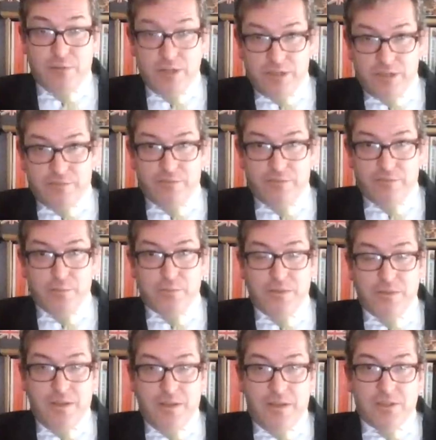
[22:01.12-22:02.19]
pressure
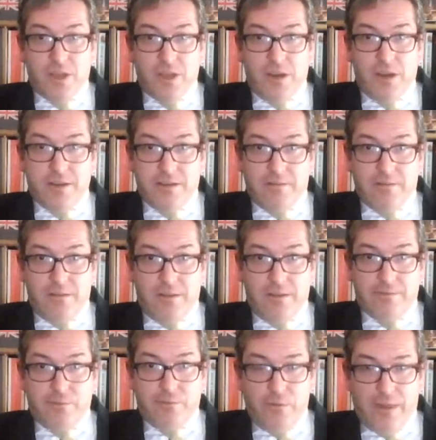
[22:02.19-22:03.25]
from China
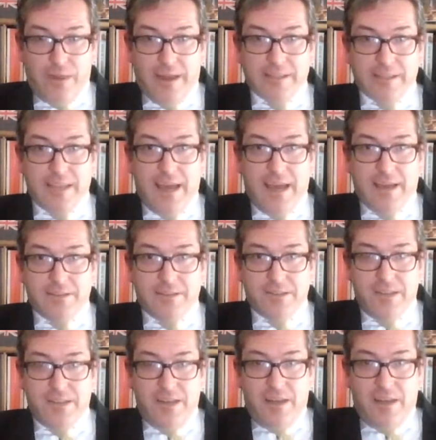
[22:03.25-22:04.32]
uh, for that.
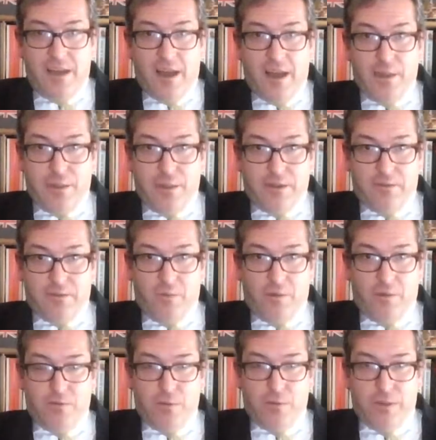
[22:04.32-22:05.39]
And I think
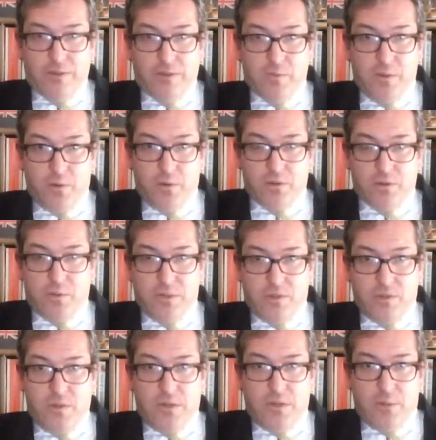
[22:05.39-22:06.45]
one of the things we ought to be
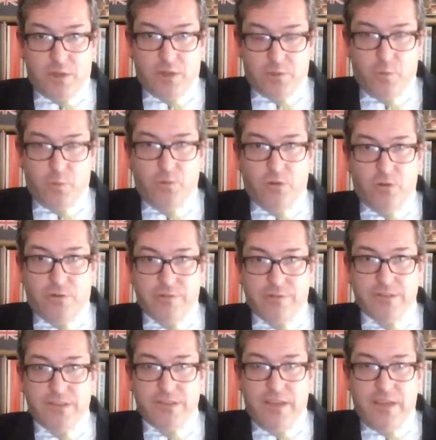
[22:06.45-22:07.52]
doing much more of
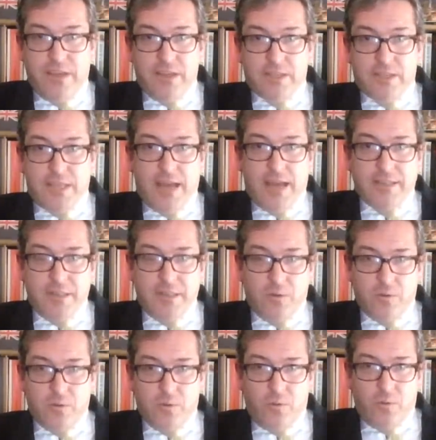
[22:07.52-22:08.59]
is
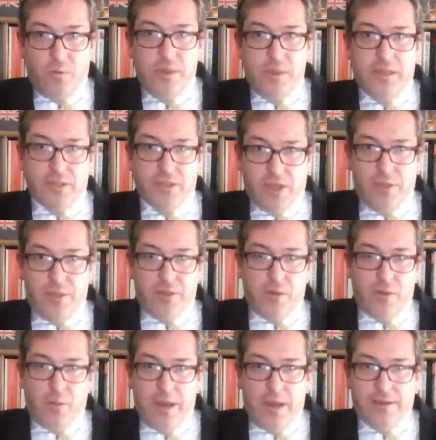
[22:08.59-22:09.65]
standing with each
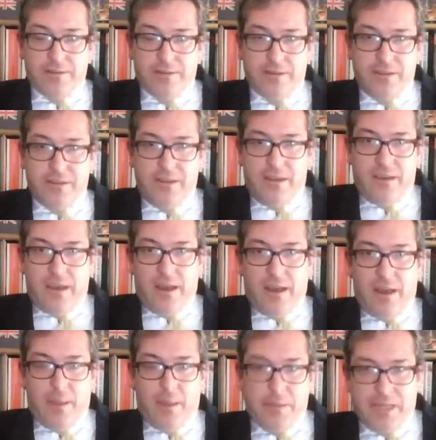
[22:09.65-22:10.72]
other when,
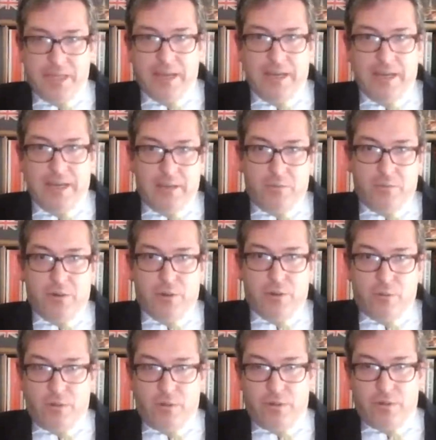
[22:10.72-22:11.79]
uh, and particularly
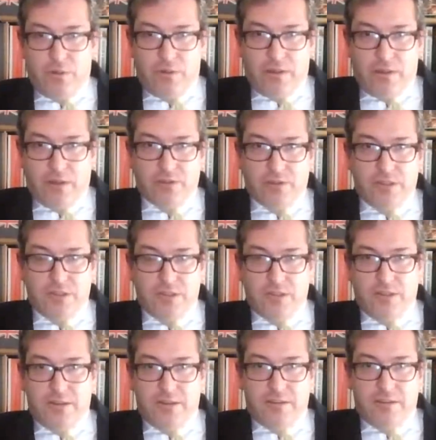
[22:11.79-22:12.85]
with with countries that
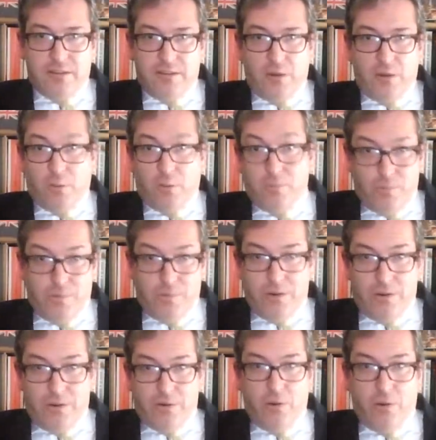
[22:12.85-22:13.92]
are you know
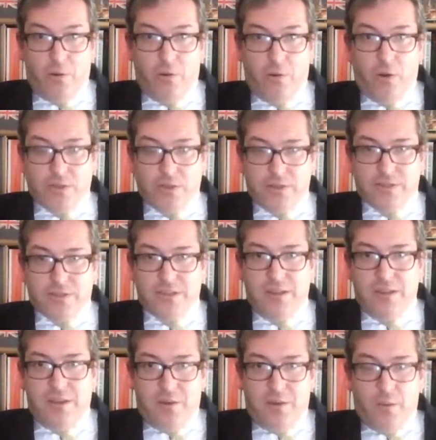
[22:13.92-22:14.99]
uh, not, not as
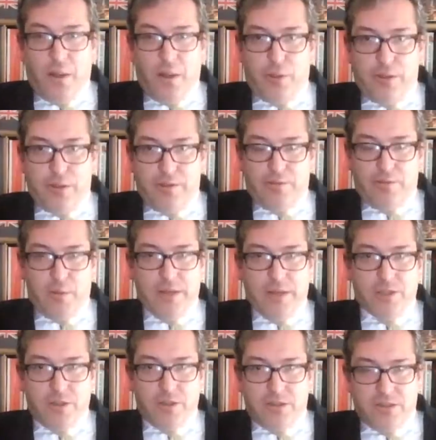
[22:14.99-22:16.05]
wealthy and
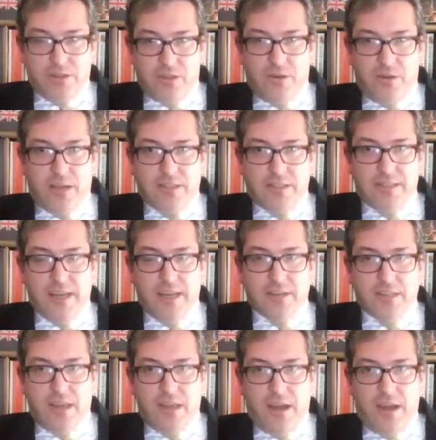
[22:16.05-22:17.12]
influential as the United
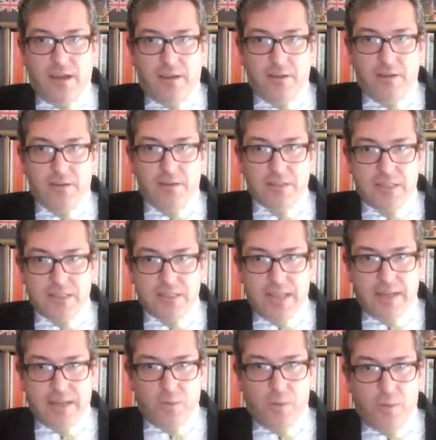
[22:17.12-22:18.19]
States, uh,
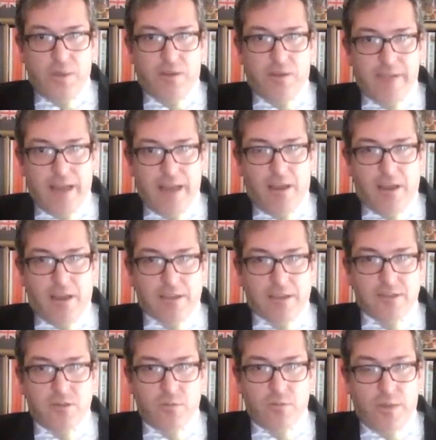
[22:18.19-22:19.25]
standing with our
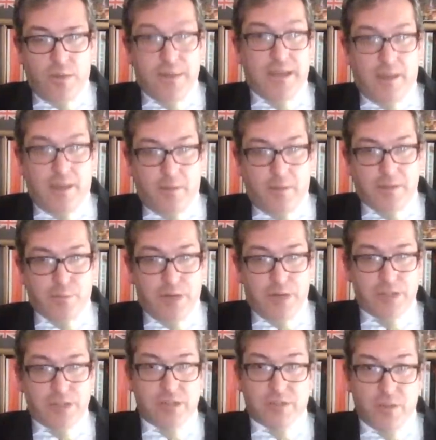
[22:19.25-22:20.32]
allies when they come under
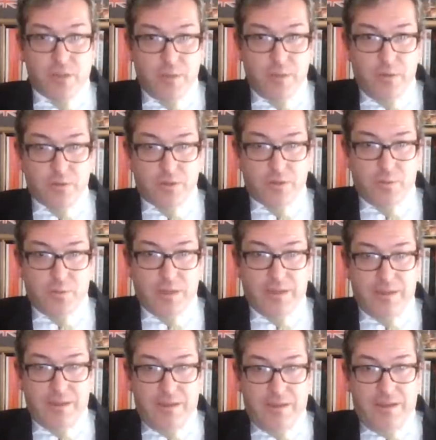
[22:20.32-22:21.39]
pressure. So we ought to
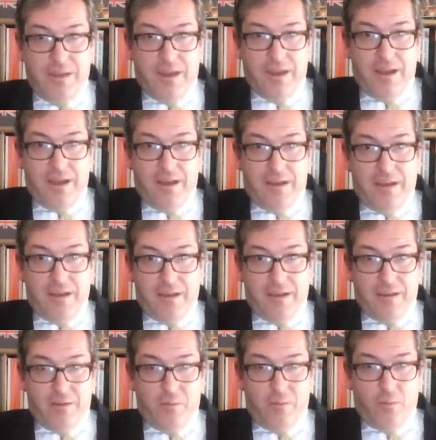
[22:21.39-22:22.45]
be
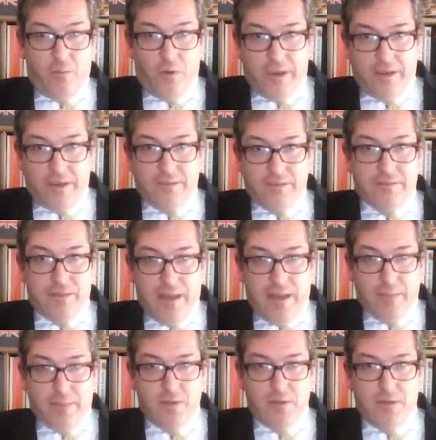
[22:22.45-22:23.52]
uh, walking
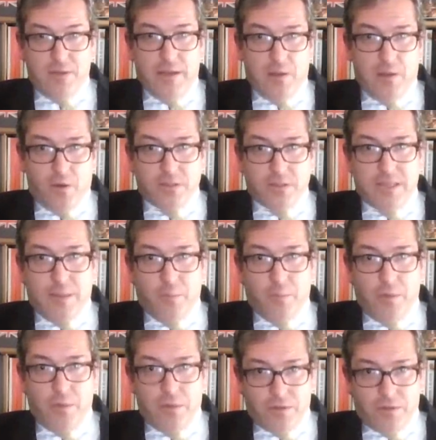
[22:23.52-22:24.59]
absolutely in
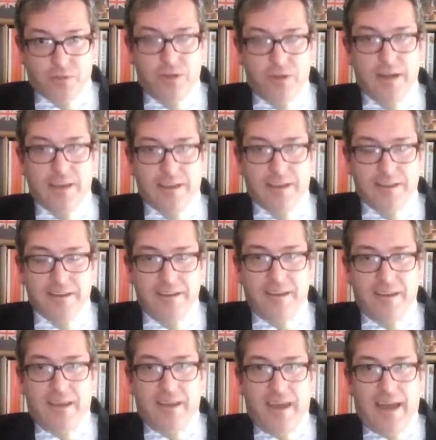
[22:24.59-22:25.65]
lockstep with Australia.
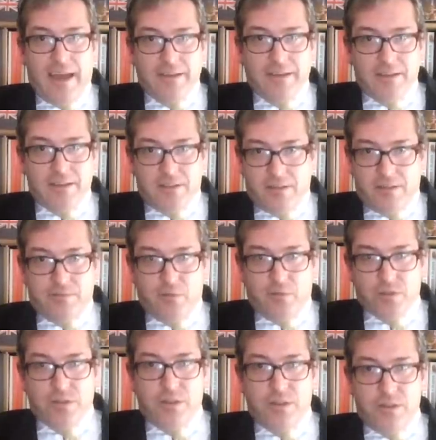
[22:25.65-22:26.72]
And it's
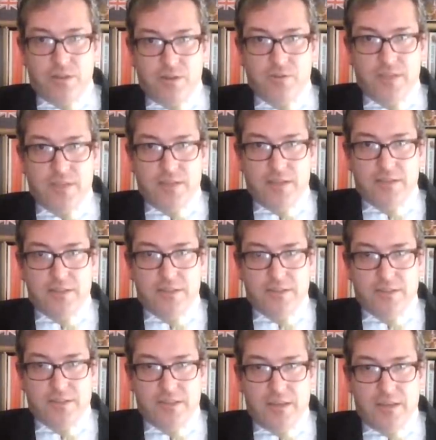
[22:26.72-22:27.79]
unfortunate that New Zealand
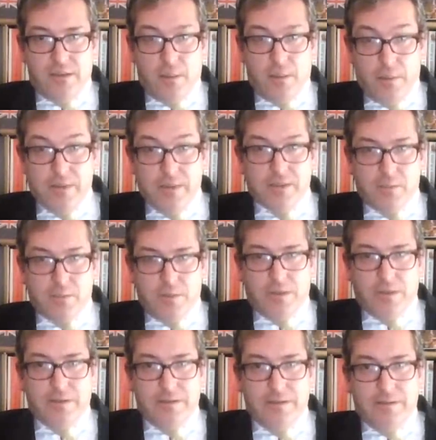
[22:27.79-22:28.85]
is uh, appears to
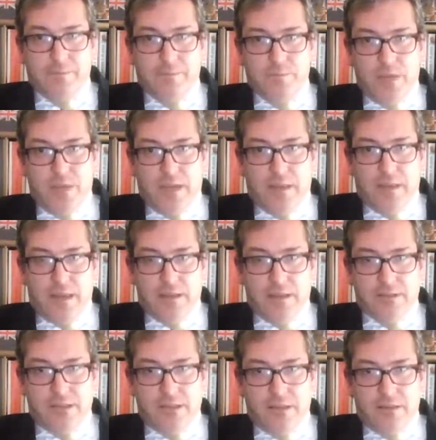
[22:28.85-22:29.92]
be taking
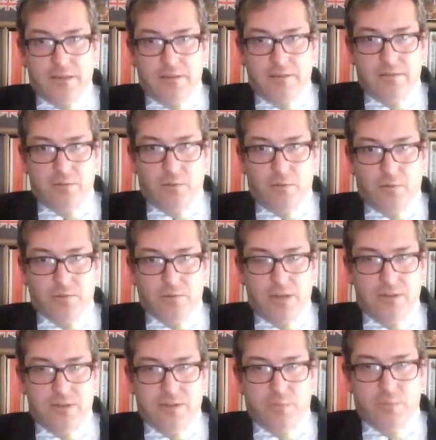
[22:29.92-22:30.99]
that uh,
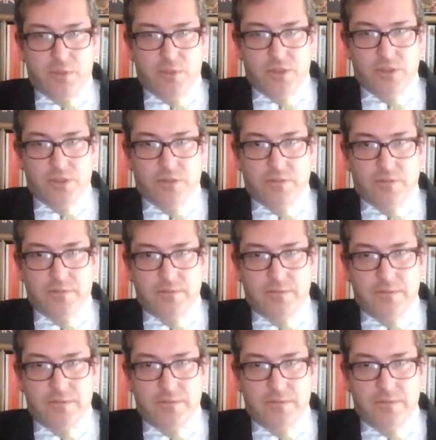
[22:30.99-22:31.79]
alternative position.